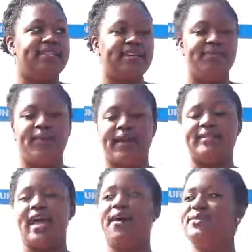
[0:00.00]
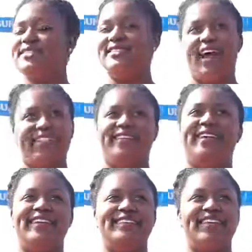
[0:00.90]
takes some practice. I was not the
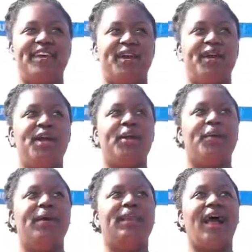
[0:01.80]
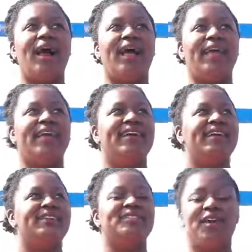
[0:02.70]
greatest setter when I
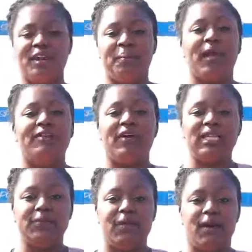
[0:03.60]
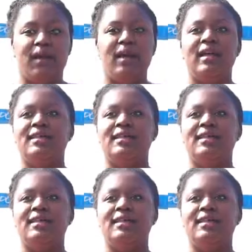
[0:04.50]
started playing volleyball,